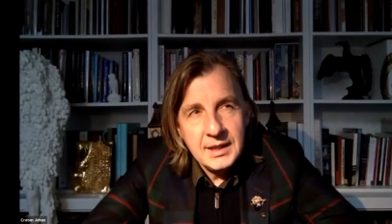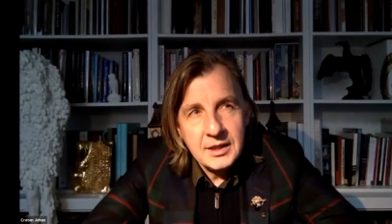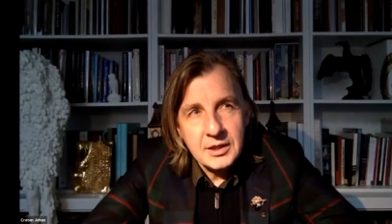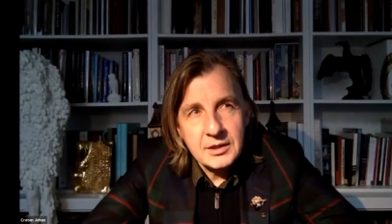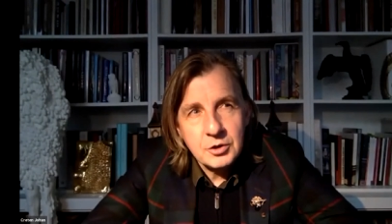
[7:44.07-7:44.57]

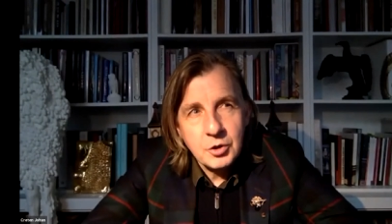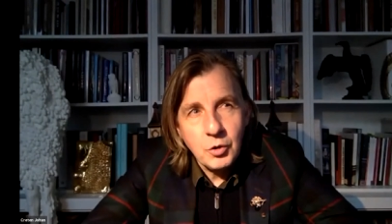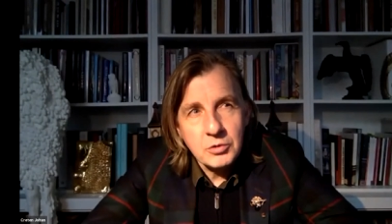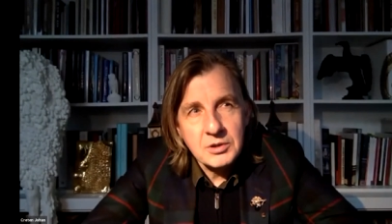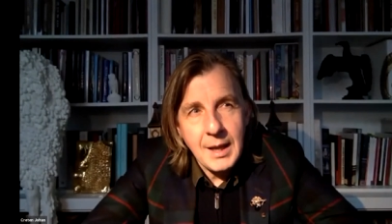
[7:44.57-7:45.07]
uh,
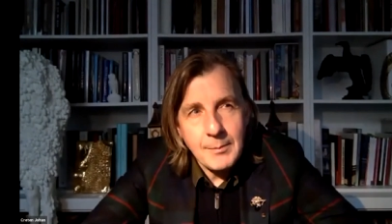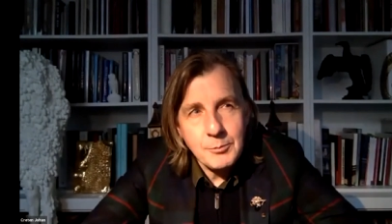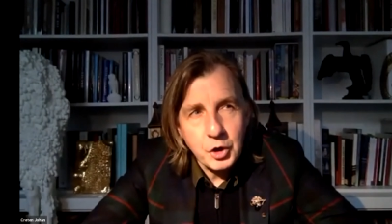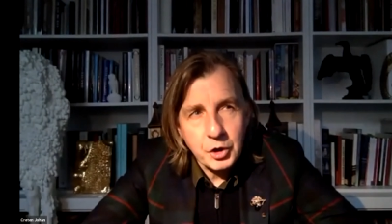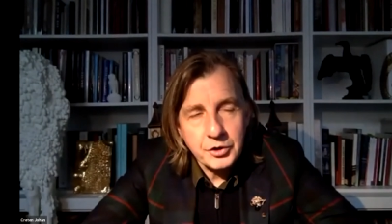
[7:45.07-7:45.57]
called La
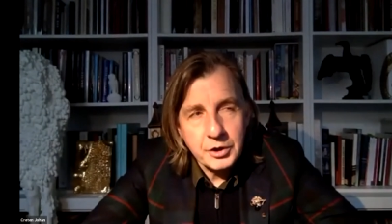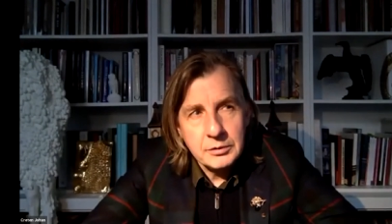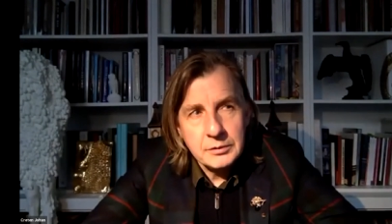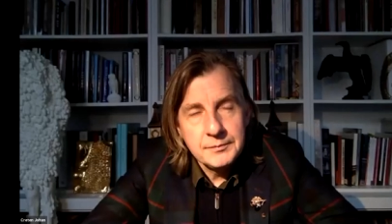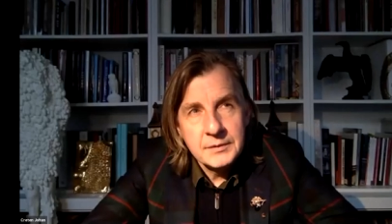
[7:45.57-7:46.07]
Borne.
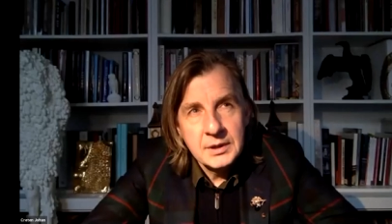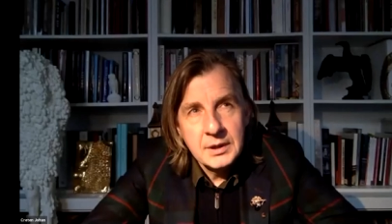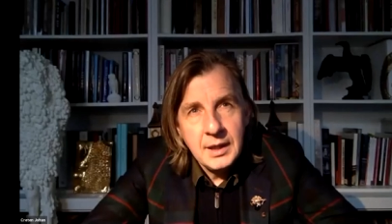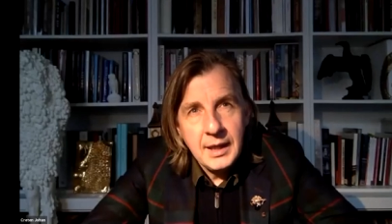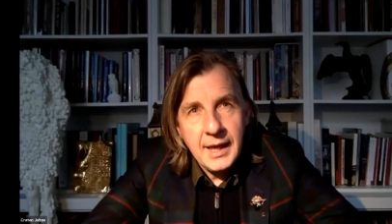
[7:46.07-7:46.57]

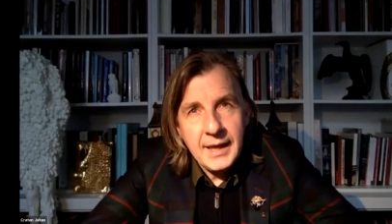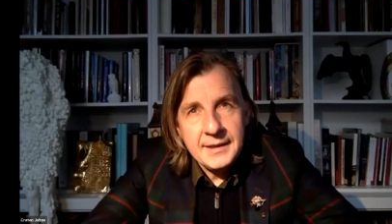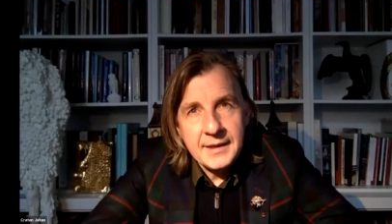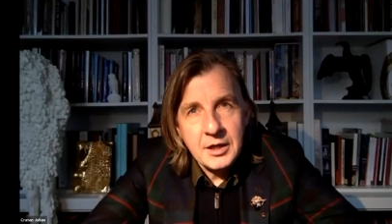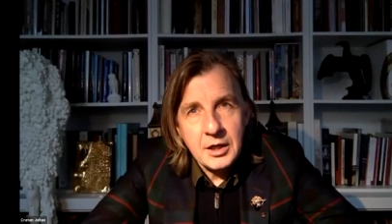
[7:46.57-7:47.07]

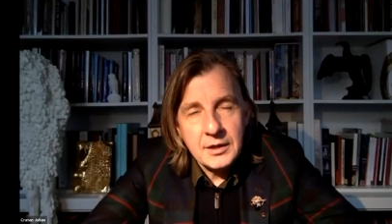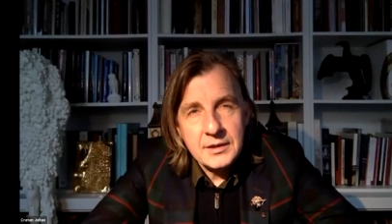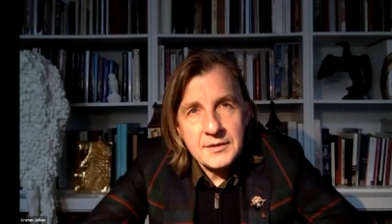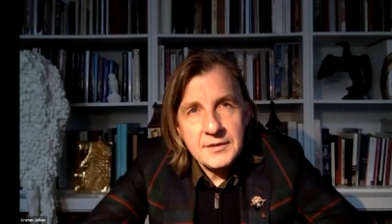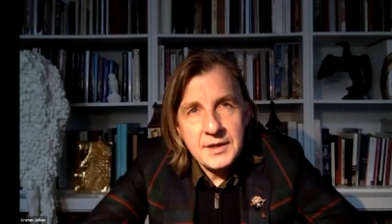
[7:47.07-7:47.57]
And uh,